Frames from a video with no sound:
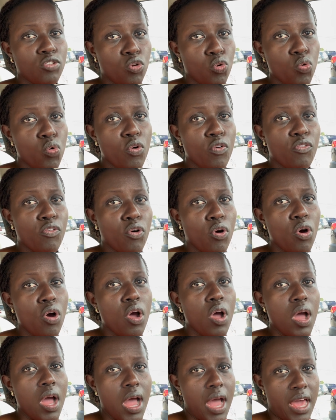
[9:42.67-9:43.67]
you look for
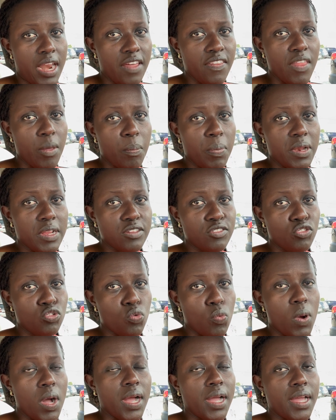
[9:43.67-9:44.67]
another place
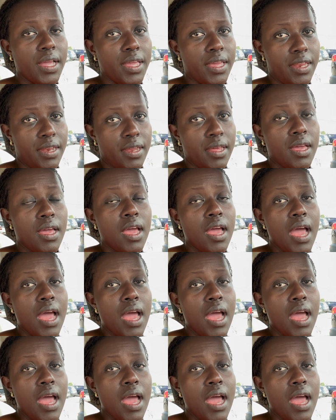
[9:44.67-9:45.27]
to work in.